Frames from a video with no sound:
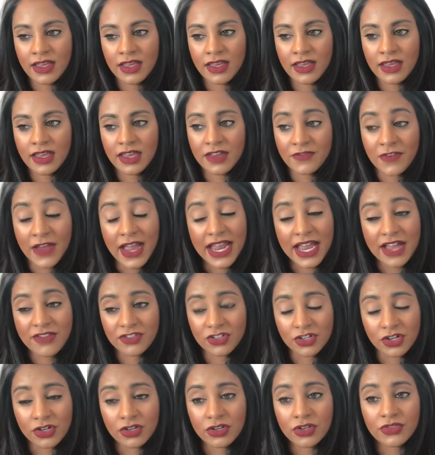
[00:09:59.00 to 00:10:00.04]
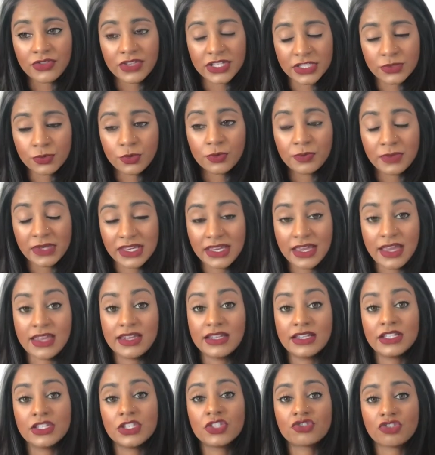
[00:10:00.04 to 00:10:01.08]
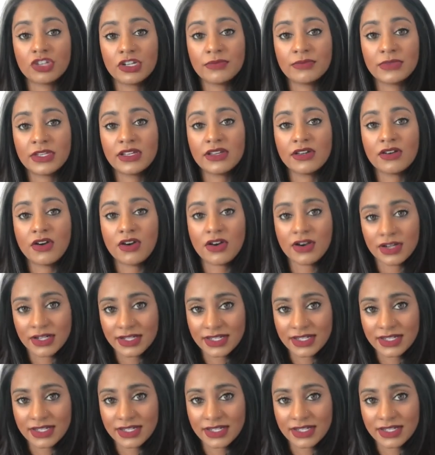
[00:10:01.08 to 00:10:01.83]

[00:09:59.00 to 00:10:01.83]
if I have a girl, this will be an extremely hard